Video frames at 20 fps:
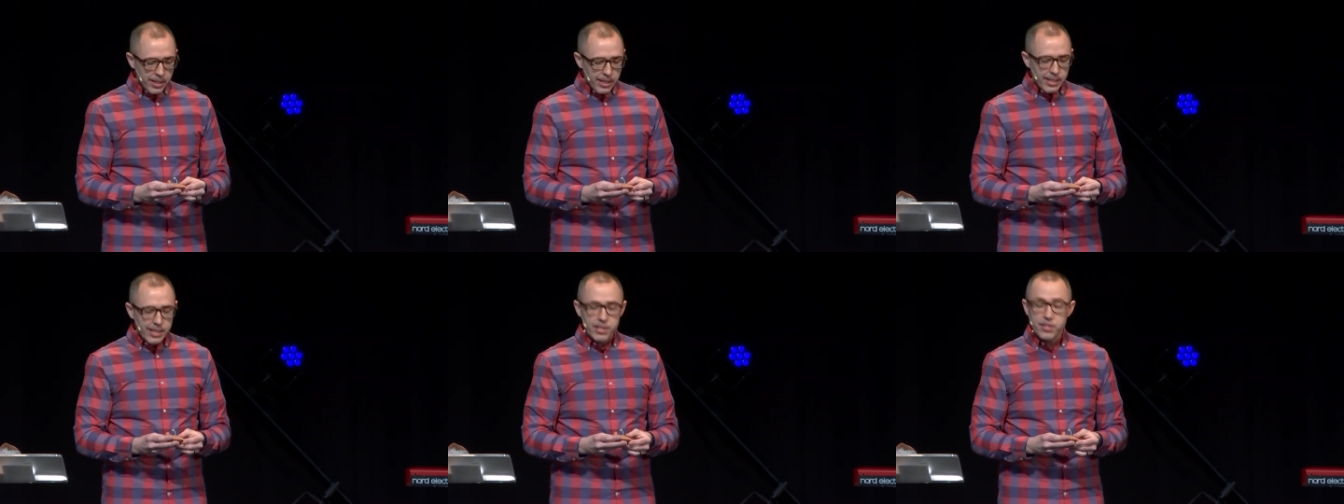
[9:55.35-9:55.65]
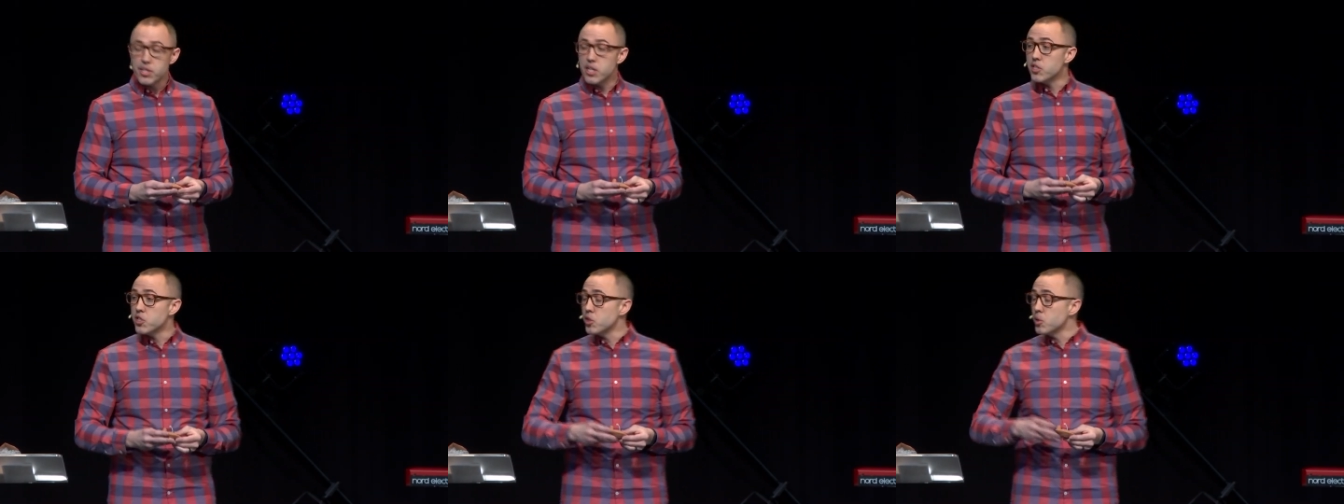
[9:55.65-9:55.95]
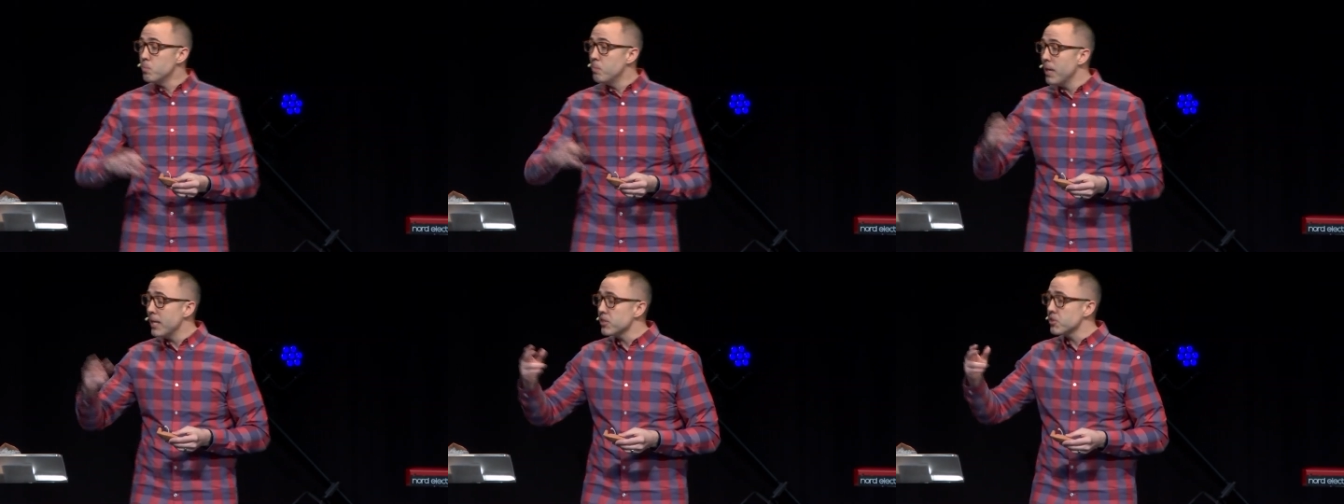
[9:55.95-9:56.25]
is
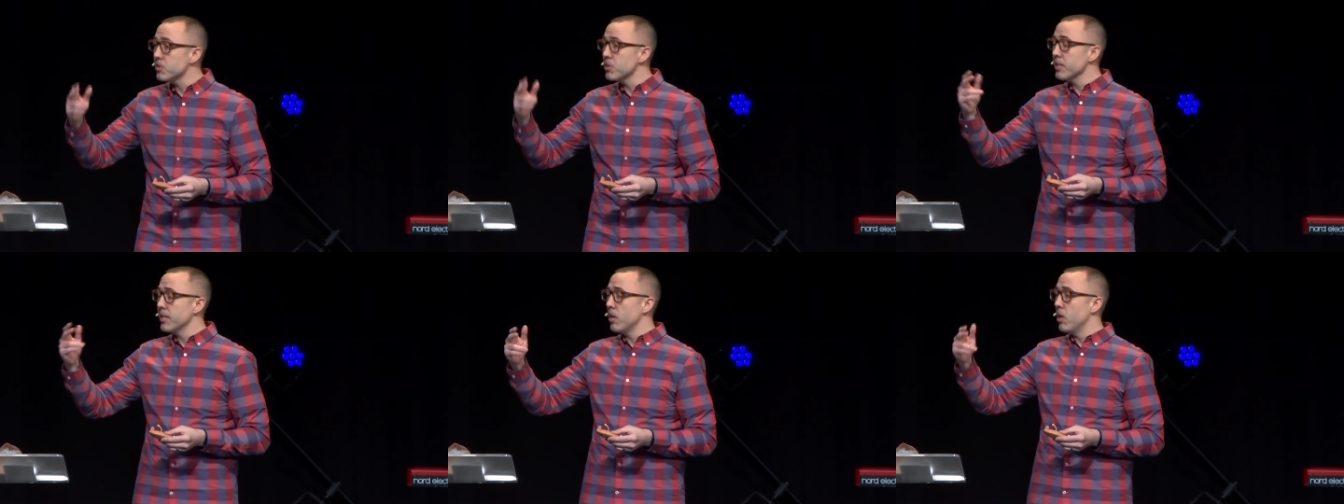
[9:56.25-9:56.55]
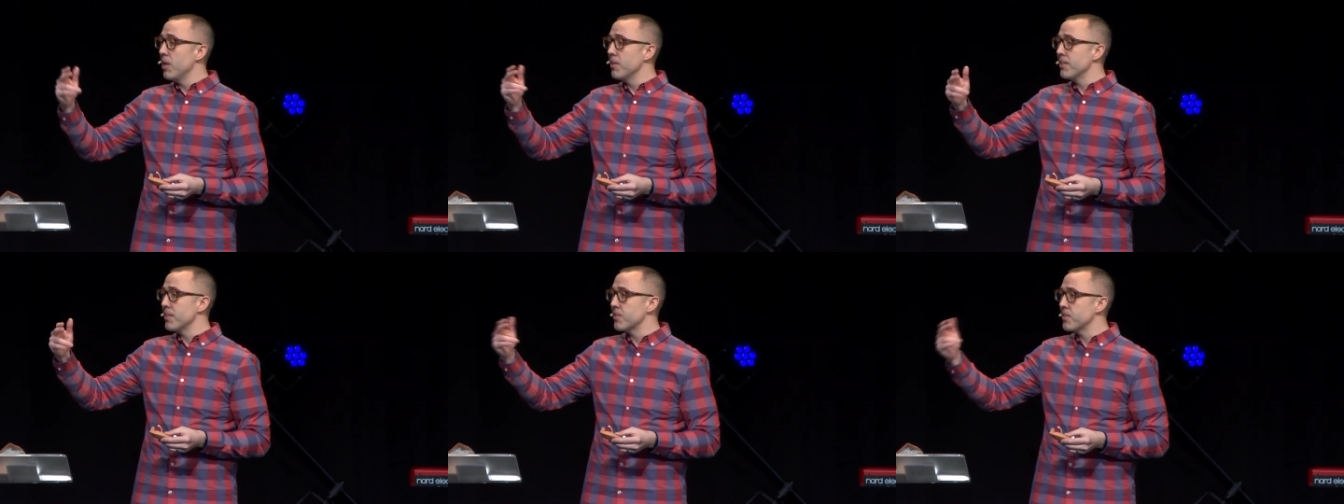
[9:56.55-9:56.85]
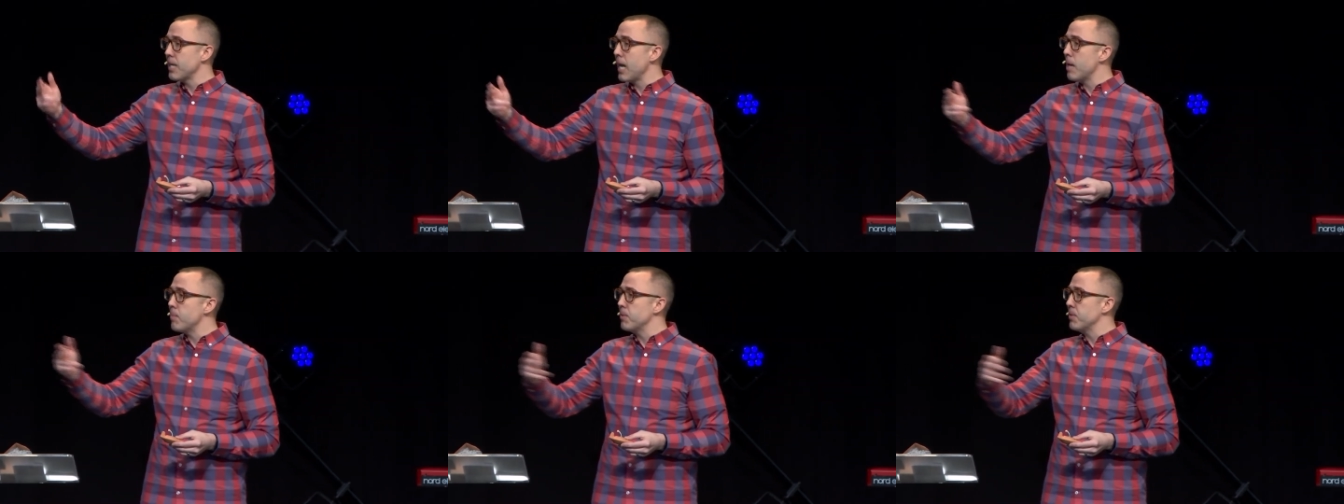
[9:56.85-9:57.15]
especially on the
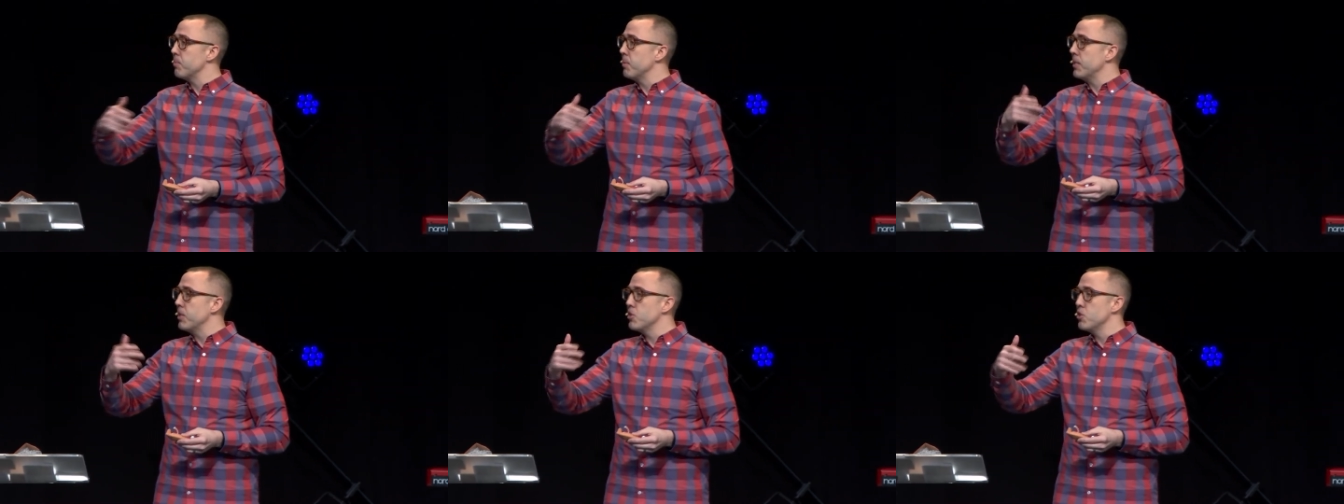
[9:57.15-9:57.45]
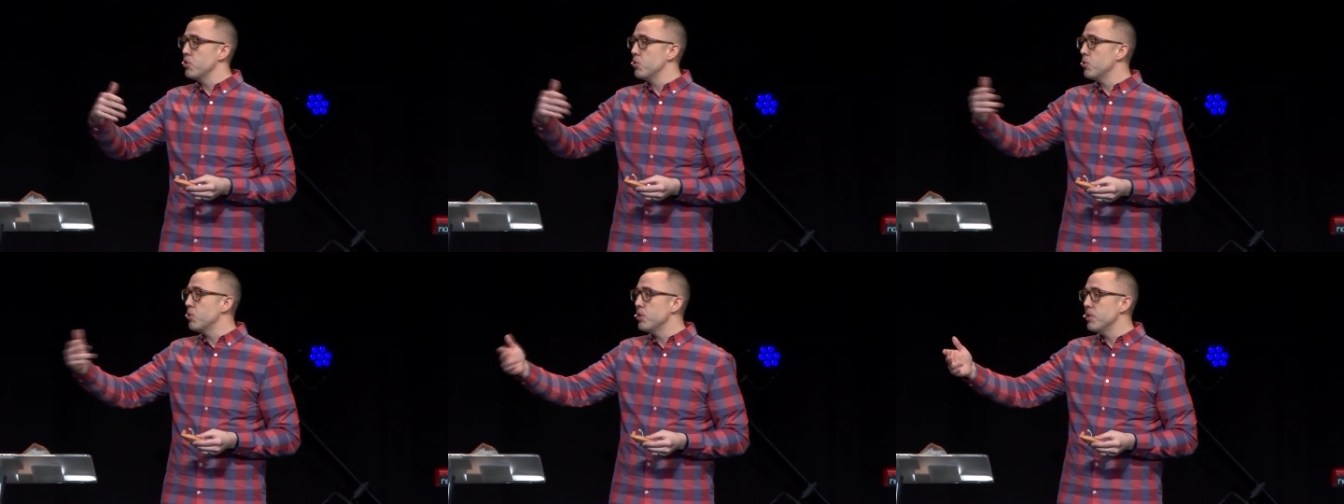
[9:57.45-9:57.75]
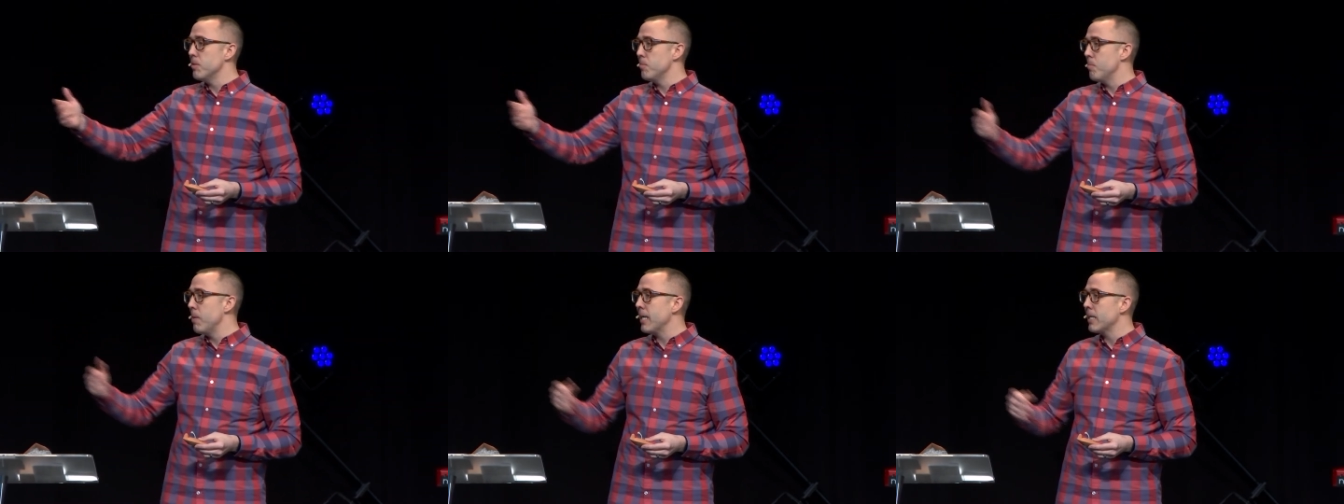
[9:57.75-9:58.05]
Sabbath, because you
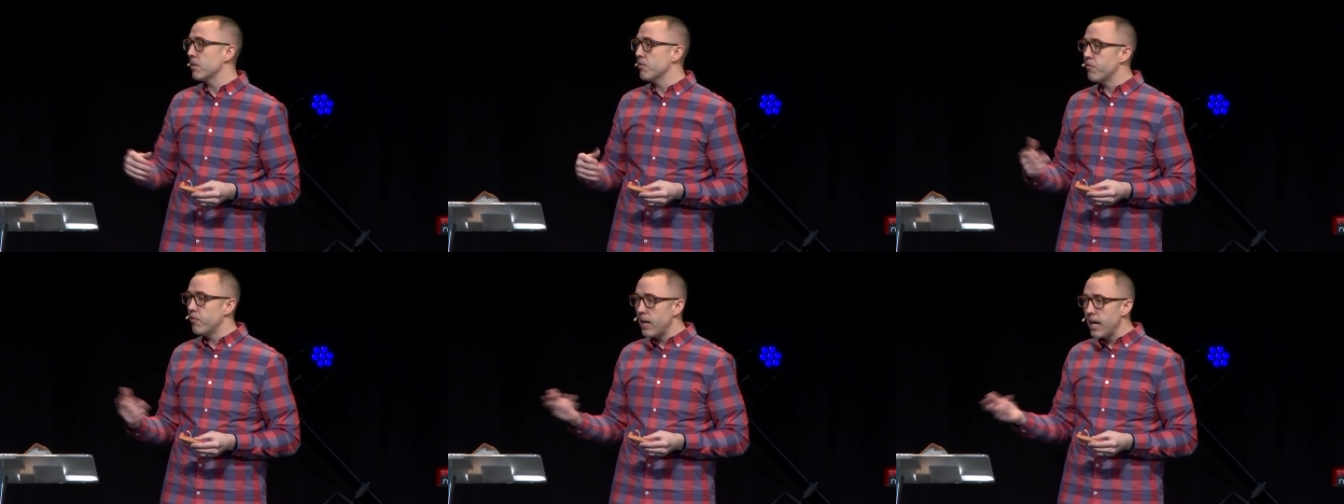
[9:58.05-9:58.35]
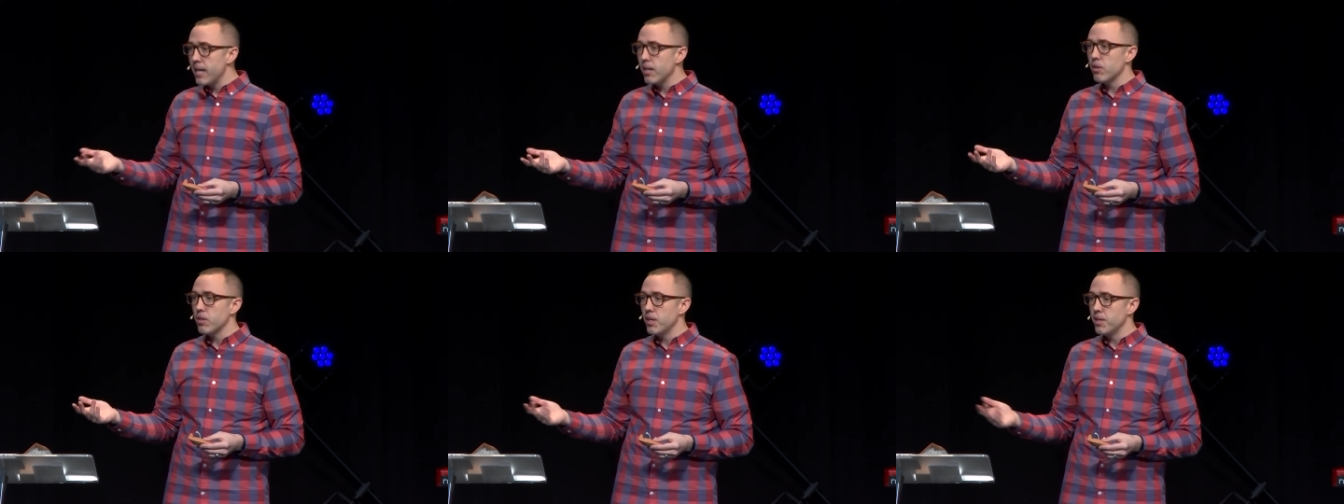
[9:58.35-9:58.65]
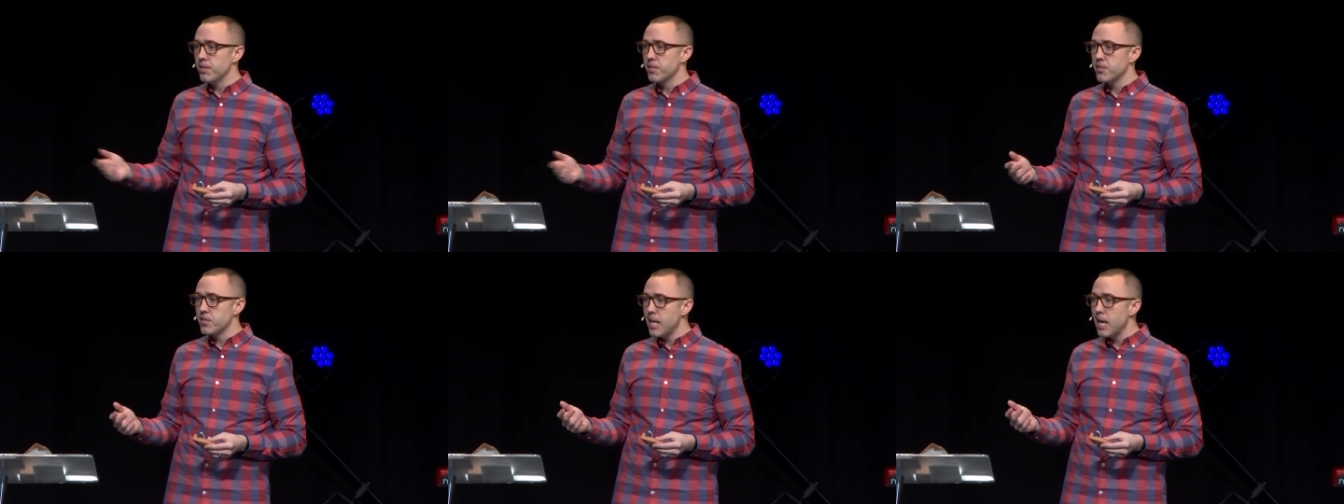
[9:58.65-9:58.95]
couldn't make a fire
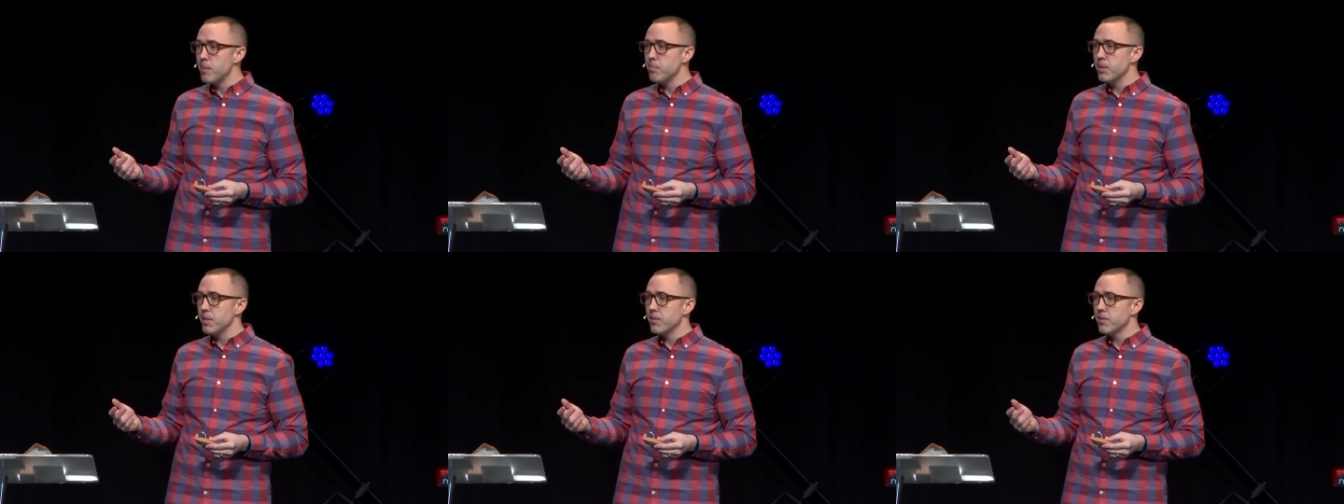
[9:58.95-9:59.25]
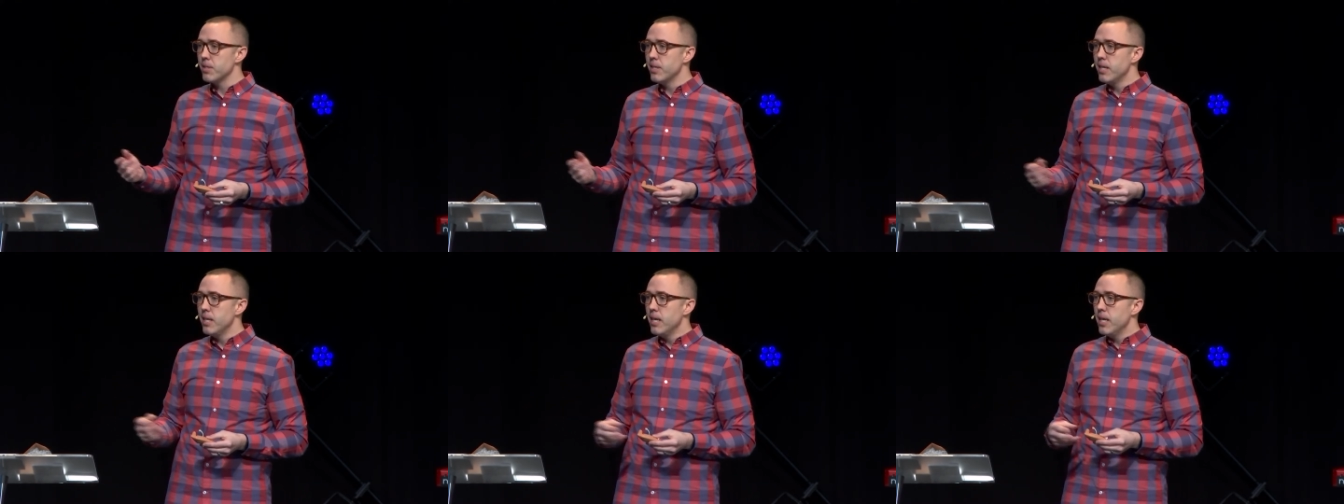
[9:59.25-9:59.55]
on the Sabbath.